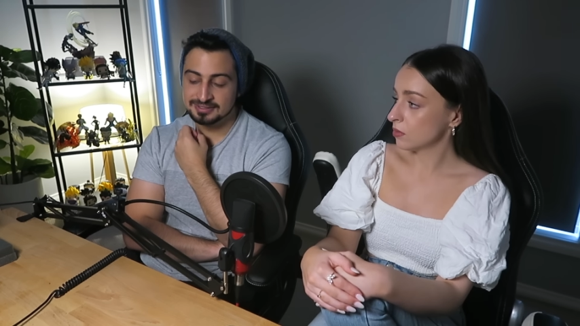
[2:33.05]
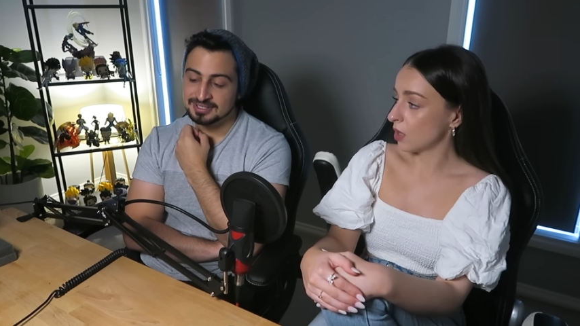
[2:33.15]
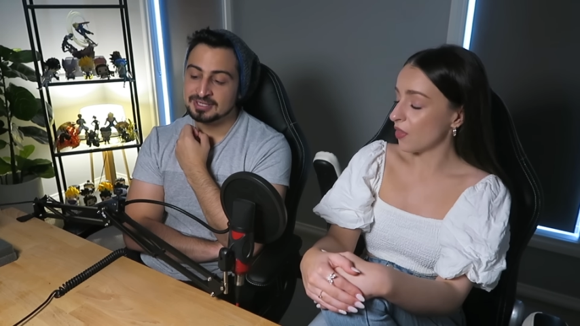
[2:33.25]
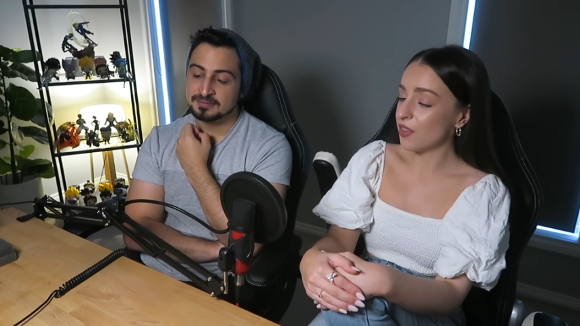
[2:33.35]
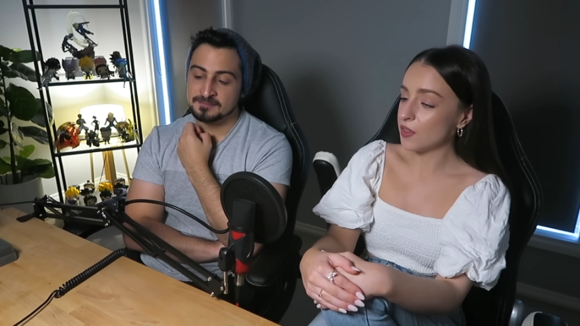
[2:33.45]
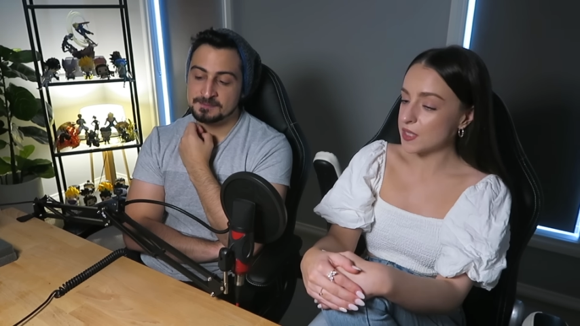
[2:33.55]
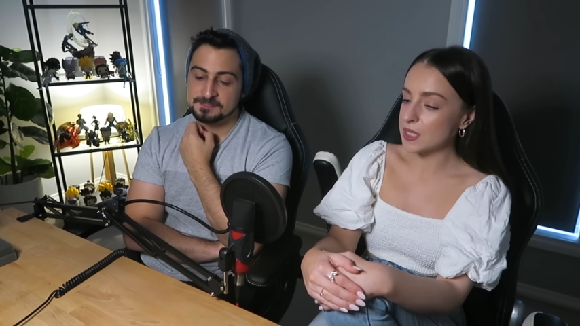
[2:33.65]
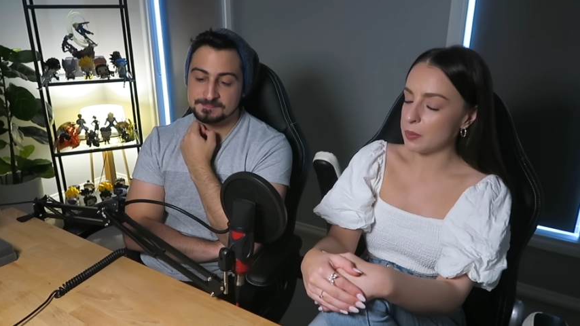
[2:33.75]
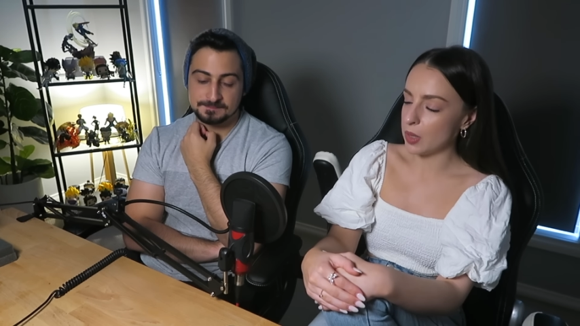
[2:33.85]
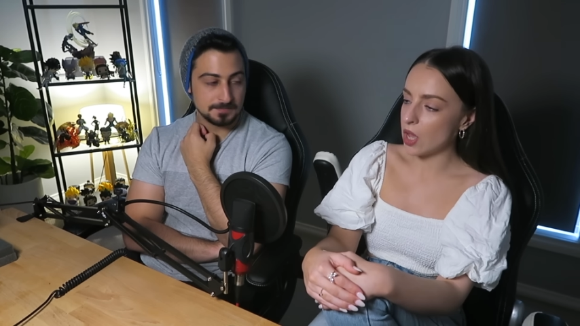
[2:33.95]
Speaker 1: I think this is
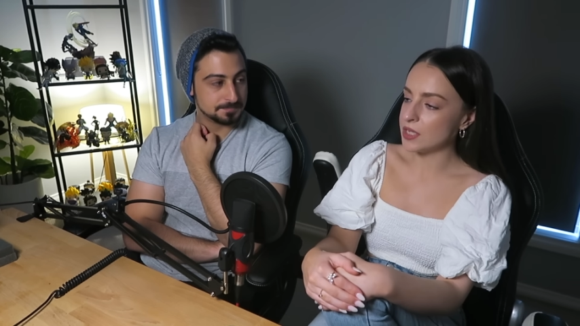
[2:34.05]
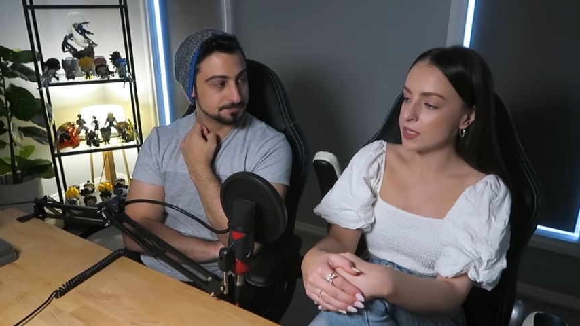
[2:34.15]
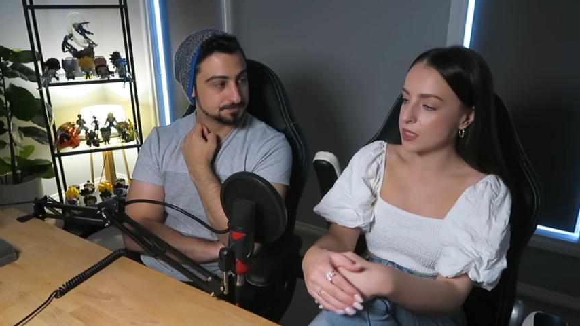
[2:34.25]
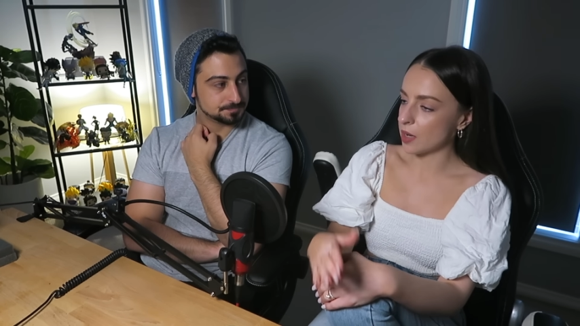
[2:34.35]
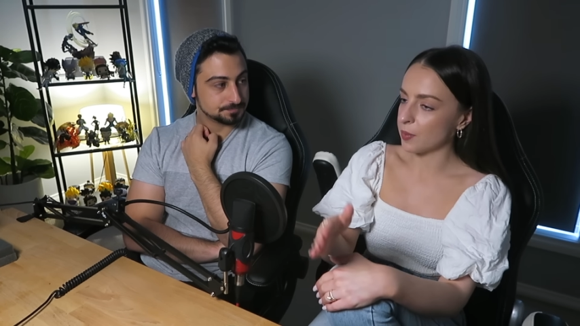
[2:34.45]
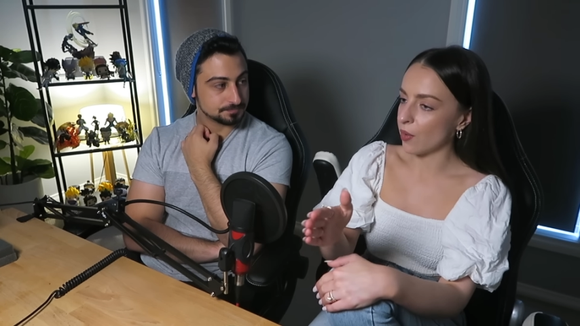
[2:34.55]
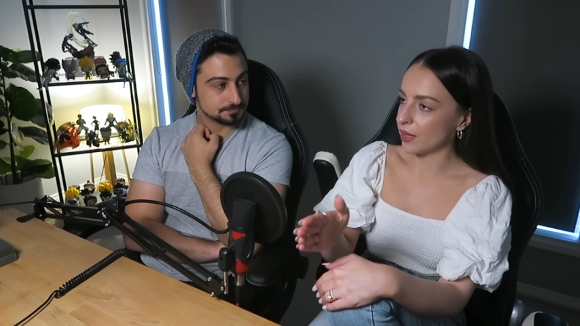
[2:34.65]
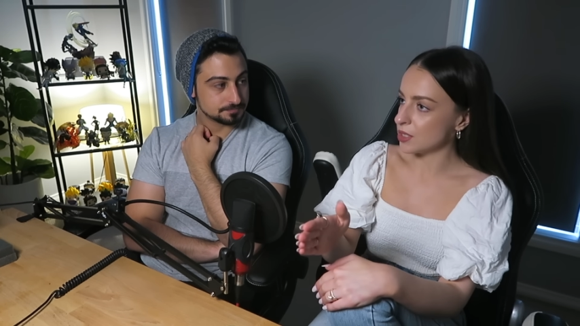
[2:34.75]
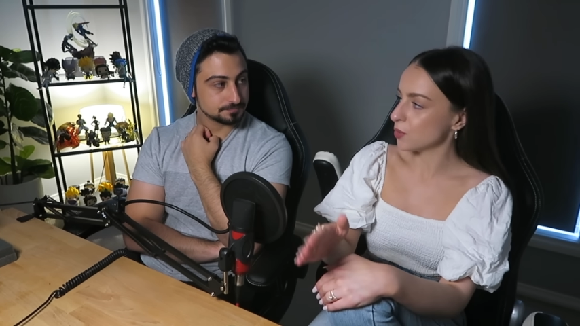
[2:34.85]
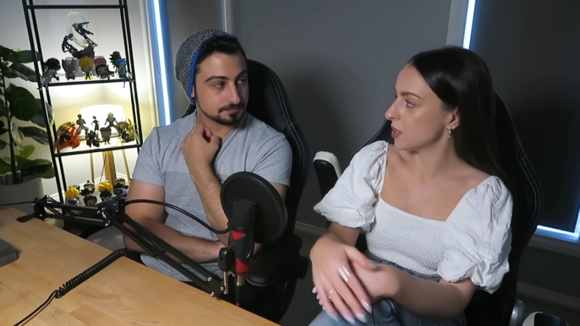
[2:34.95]
the blindest I'm going
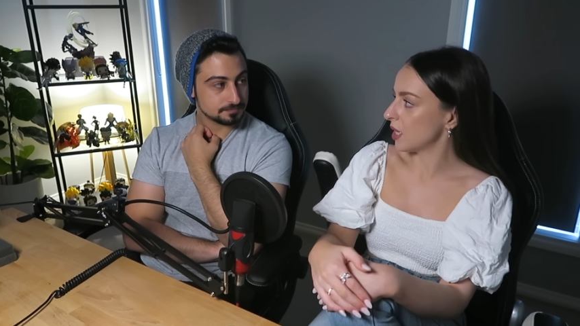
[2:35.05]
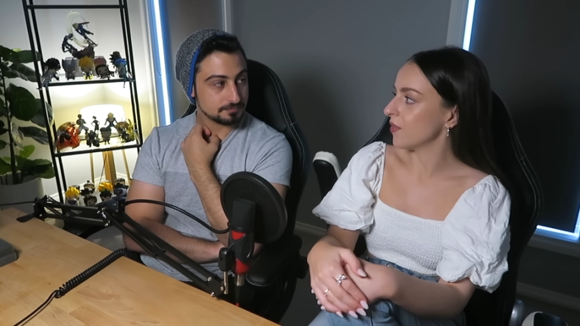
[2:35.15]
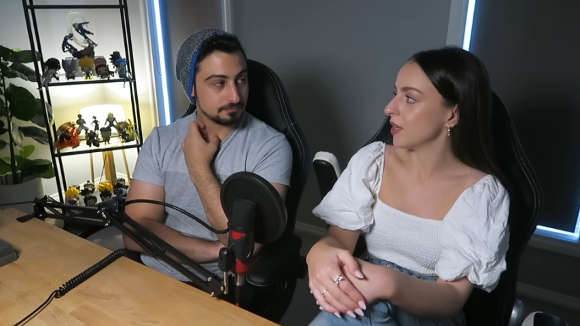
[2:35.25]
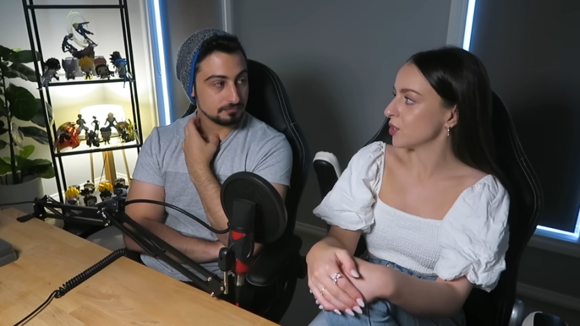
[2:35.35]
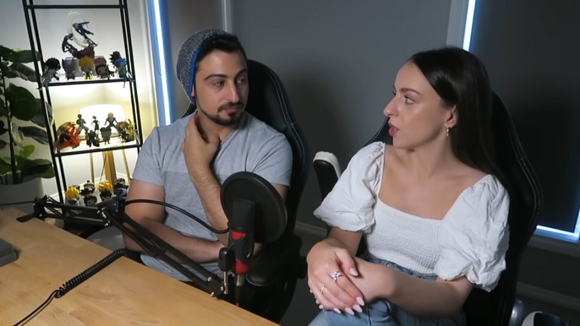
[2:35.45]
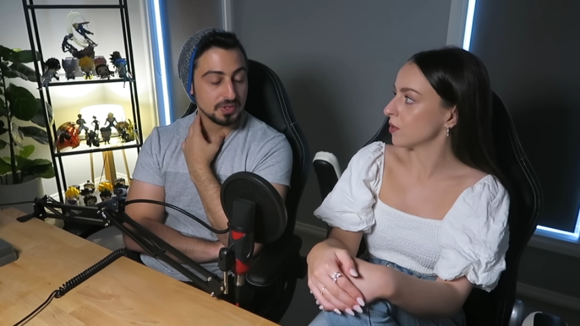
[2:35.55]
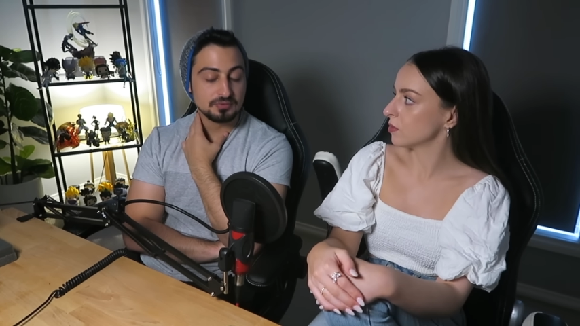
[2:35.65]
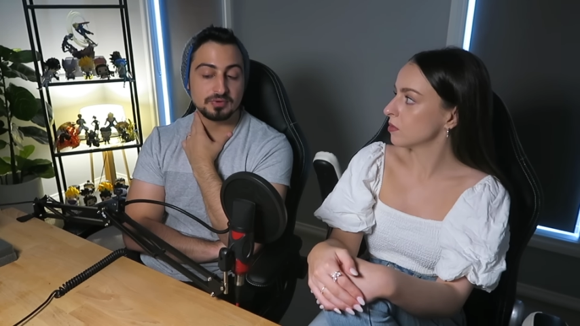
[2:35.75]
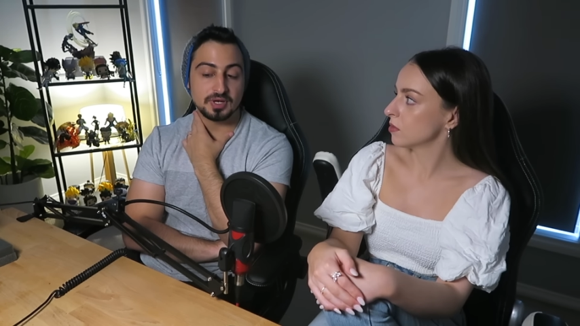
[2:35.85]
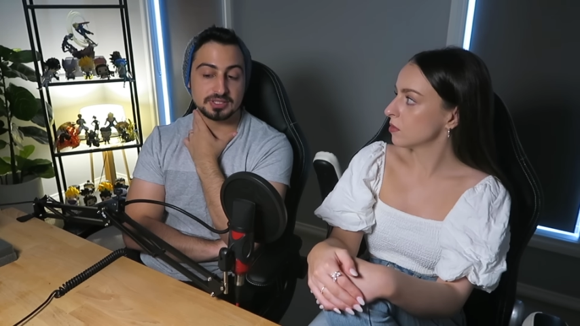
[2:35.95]
into a TV show.
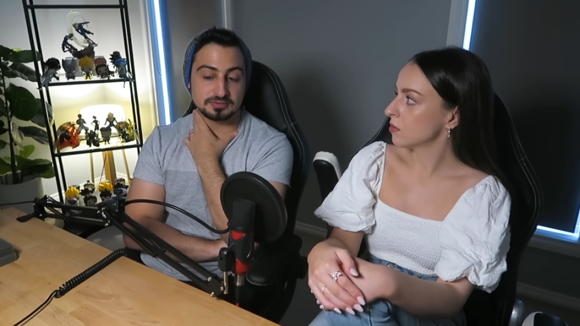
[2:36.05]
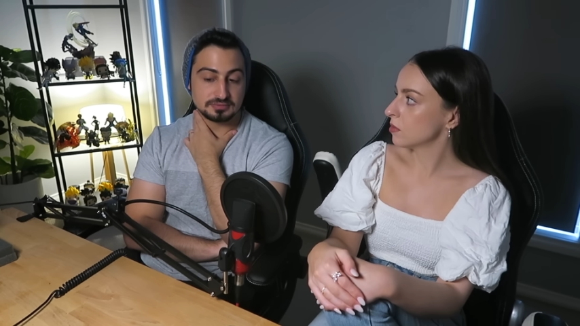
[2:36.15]
Right.